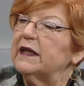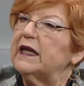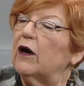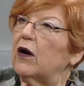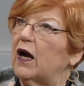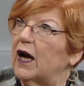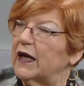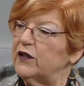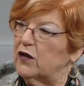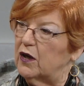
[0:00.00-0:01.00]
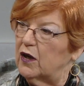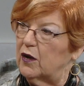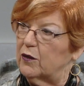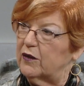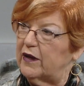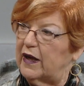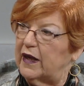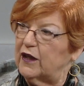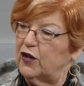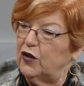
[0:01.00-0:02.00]
Now, I know
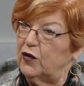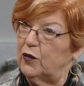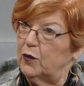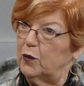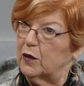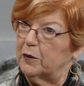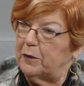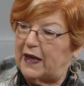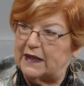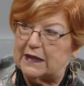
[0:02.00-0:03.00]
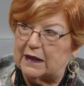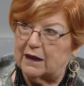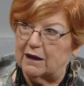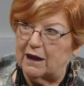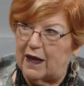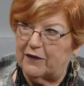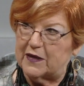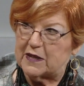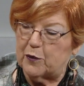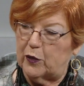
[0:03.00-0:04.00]
that you were painting, at
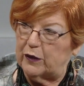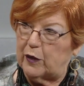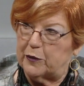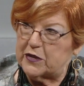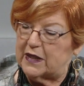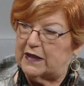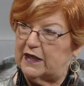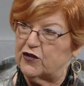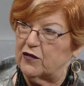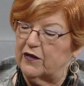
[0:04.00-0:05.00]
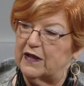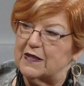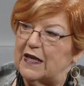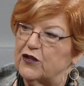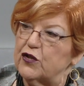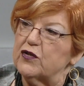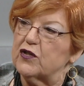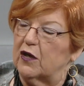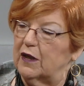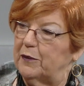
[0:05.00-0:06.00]
this point, representational things. Had you
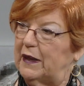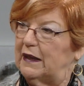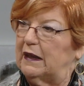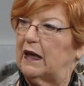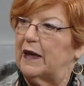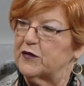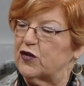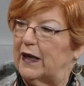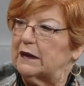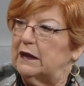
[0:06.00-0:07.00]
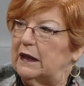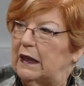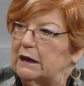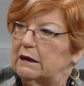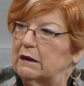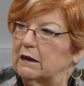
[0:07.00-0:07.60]
started painting abstractly yet?